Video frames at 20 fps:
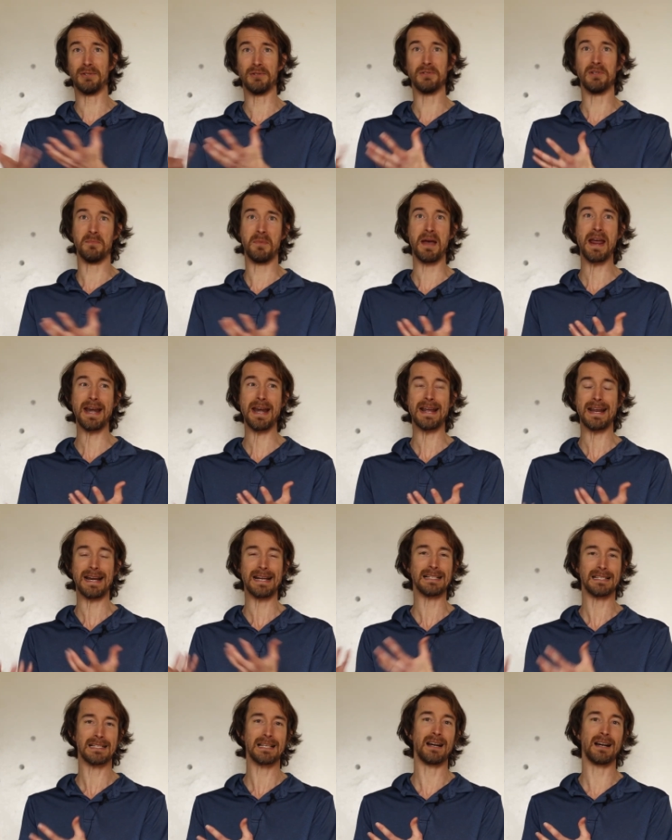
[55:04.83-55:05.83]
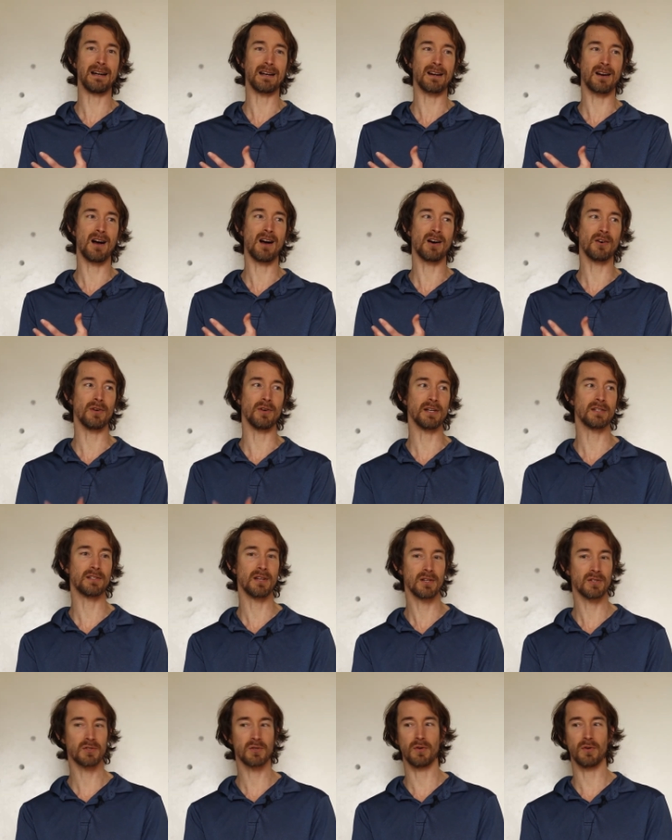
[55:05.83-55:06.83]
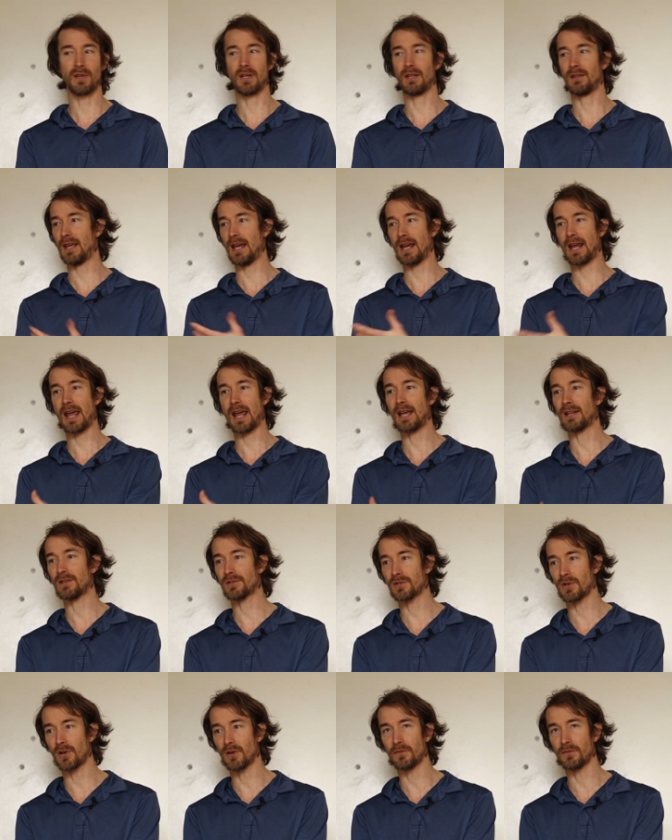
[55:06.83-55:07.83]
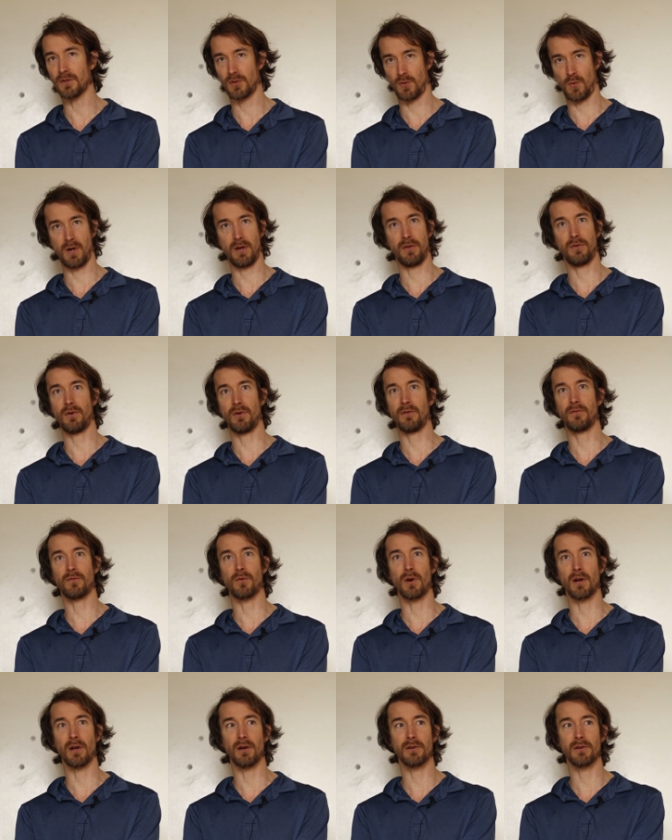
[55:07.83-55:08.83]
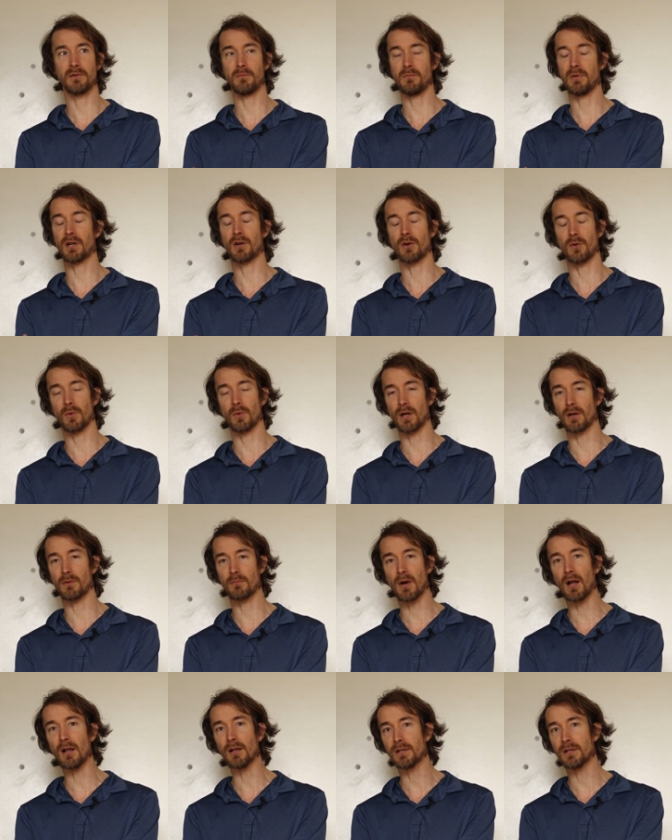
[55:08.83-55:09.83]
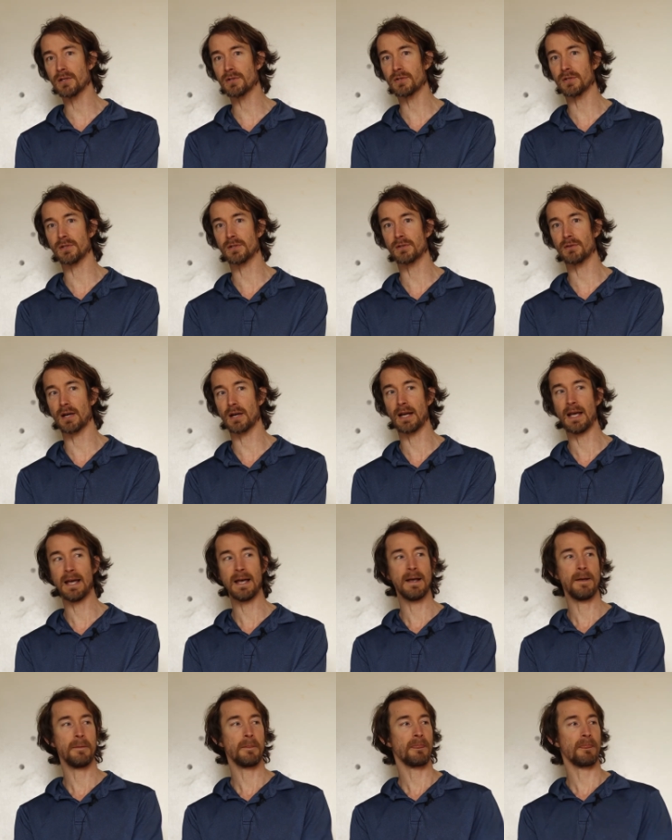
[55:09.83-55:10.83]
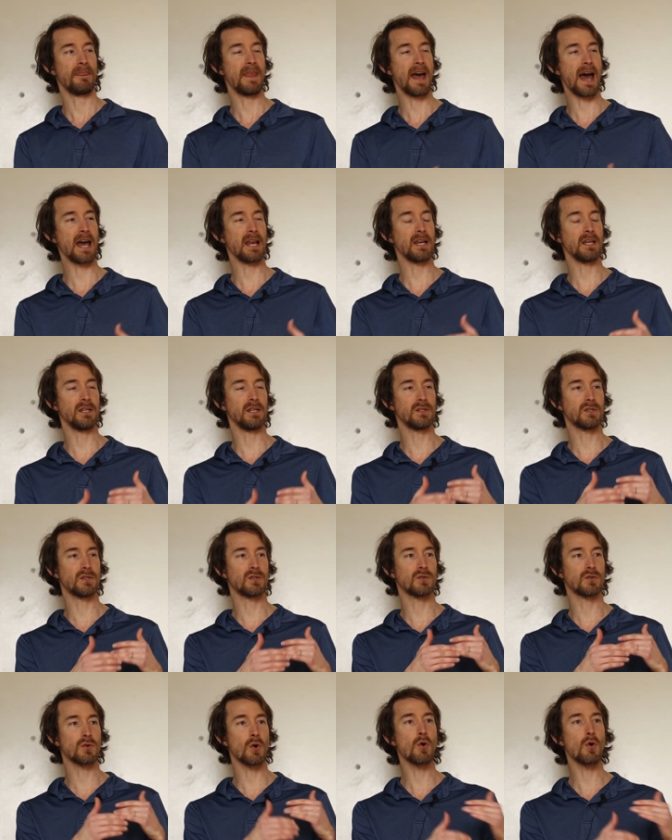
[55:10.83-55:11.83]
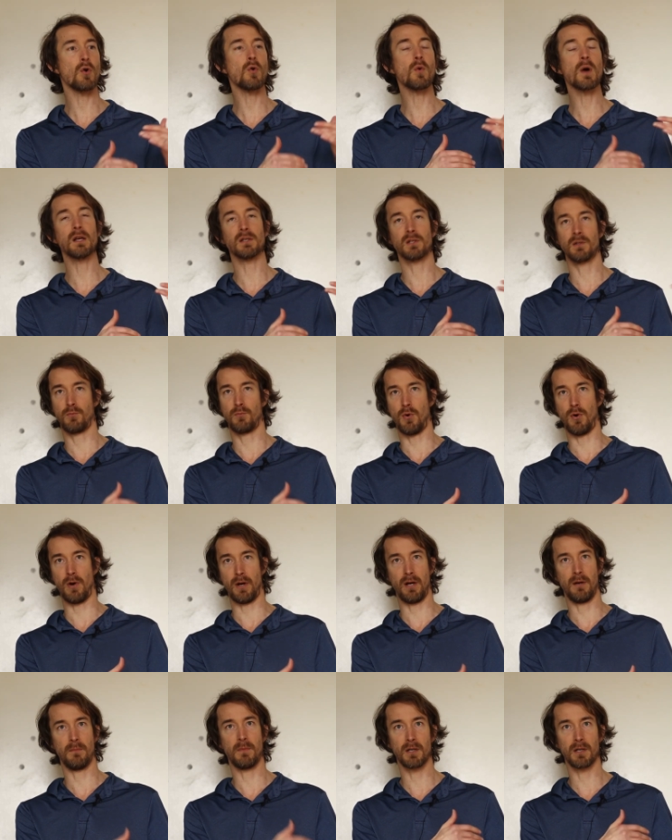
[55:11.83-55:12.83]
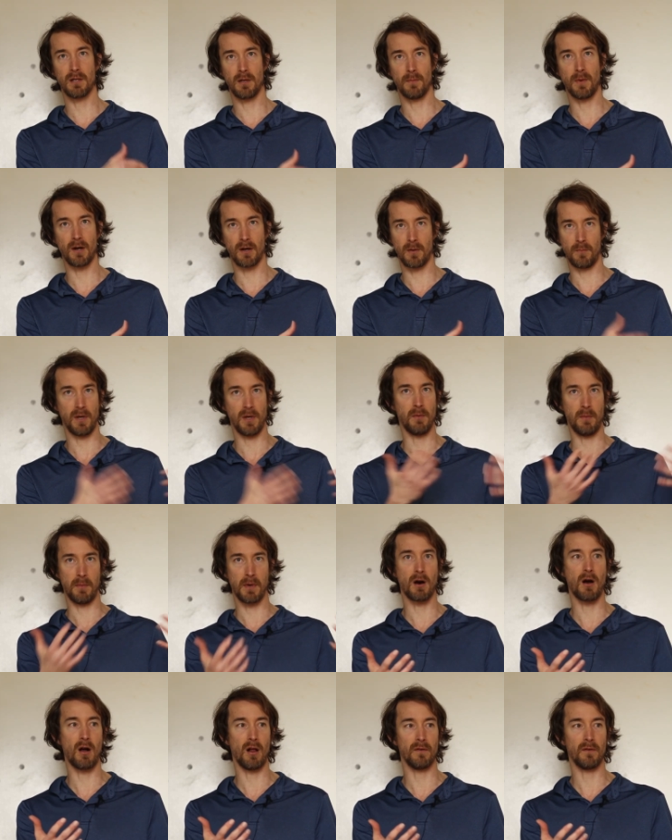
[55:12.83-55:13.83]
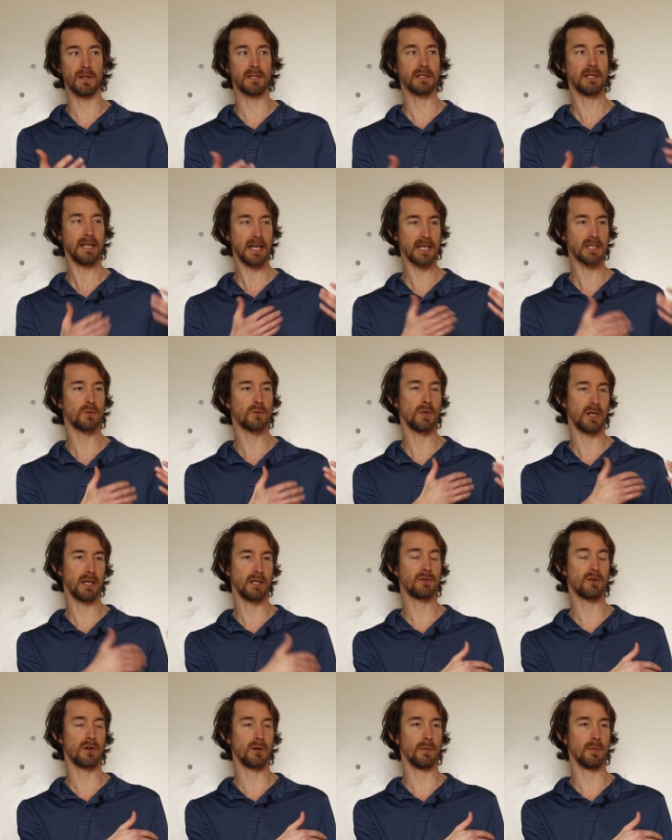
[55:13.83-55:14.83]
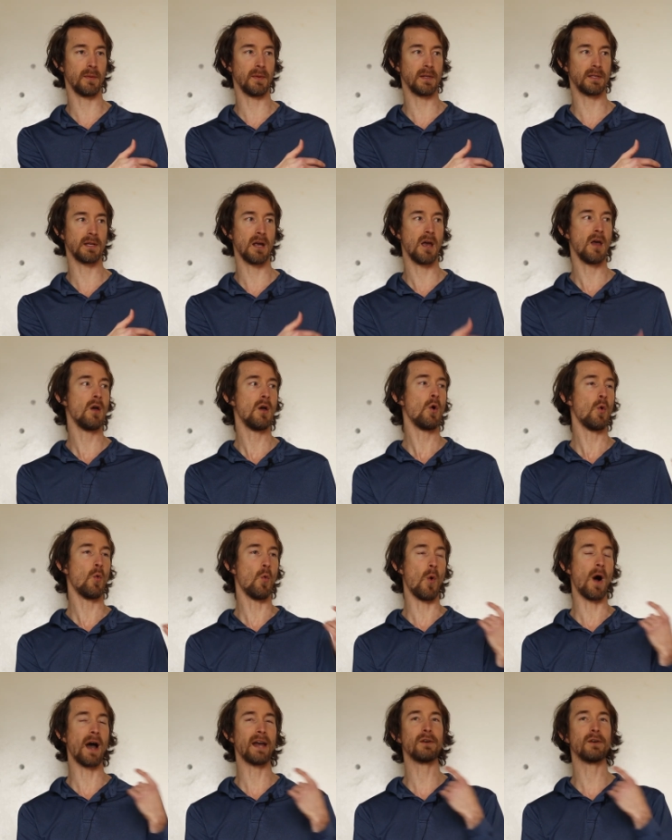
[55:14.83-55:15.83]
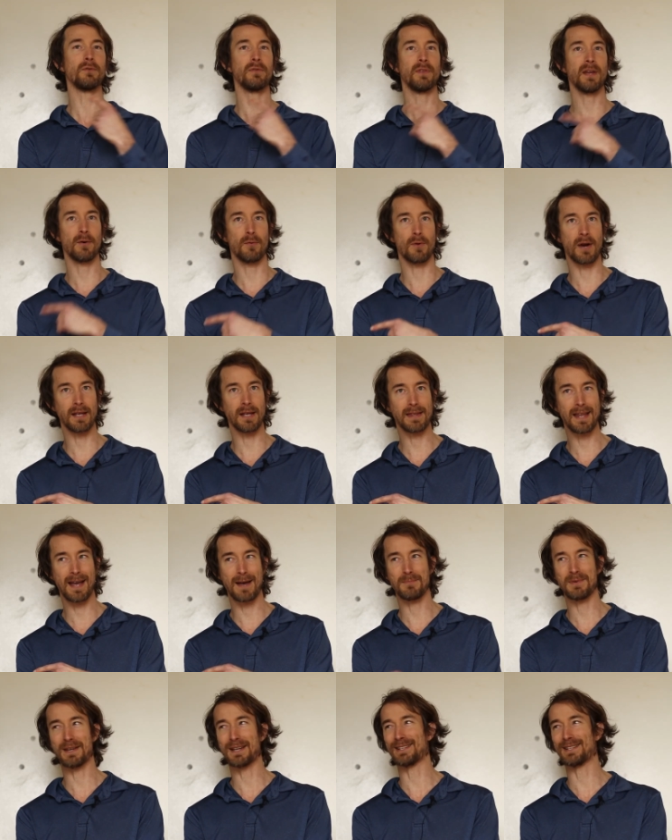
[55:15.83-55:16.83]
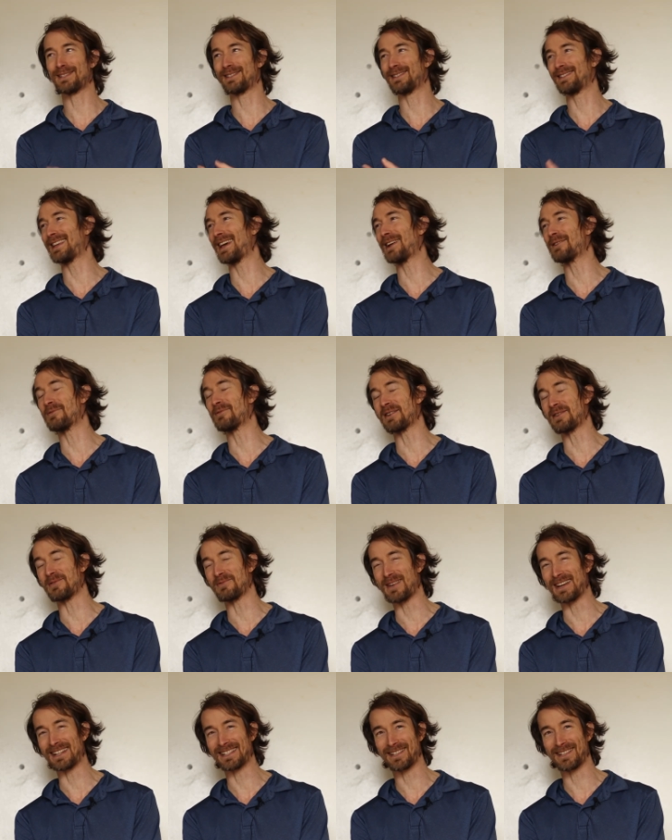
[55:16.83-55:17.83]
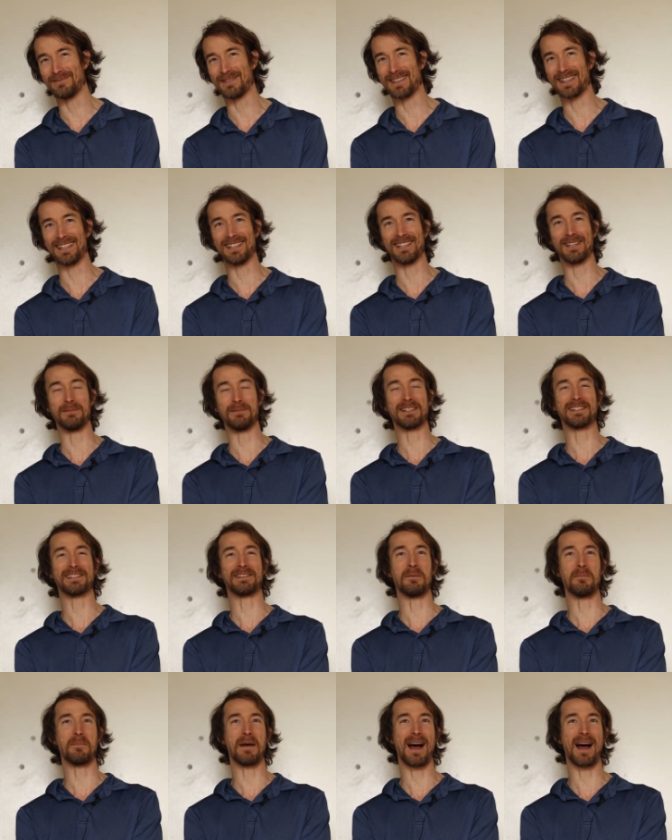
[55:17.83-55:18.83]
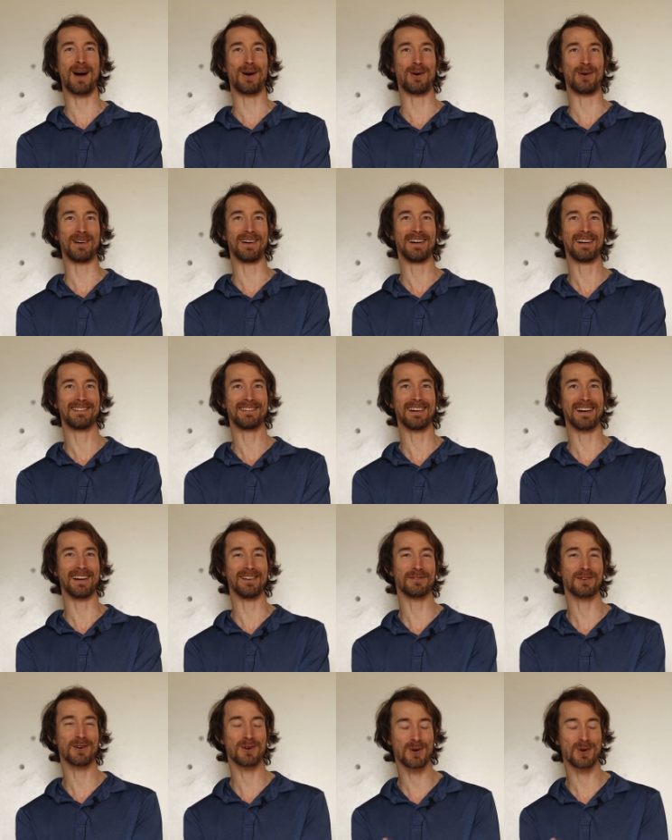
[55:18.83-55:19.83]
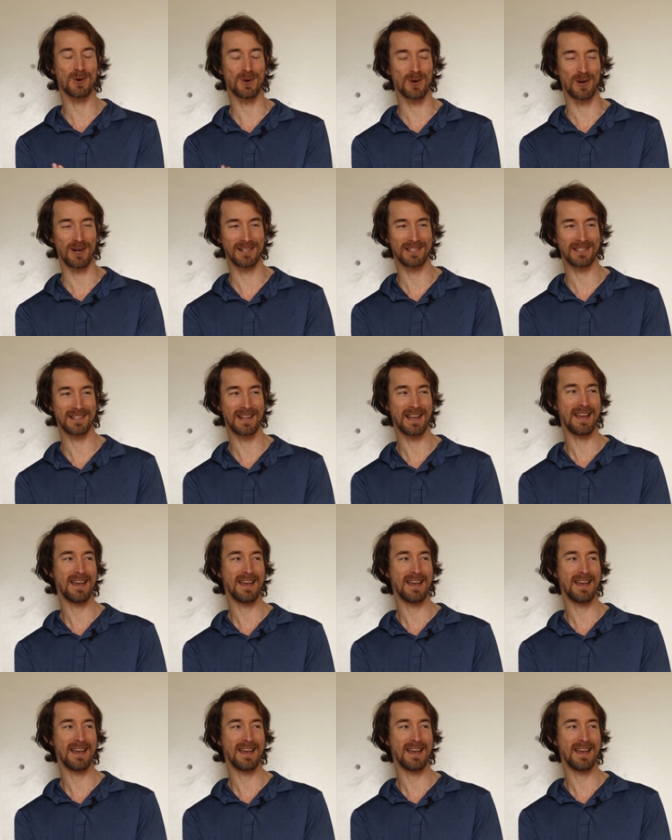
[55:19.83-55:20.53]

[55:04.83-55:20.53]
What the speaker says: to debate it and set it in Congress so that they can't serve for 20, 30, 40 years and be career politicians, right? That is so well supported among the American people, among all of us. Yes, we need term limits. Why don't they write that? Because they don't want to write something that limits their power, right? Of course.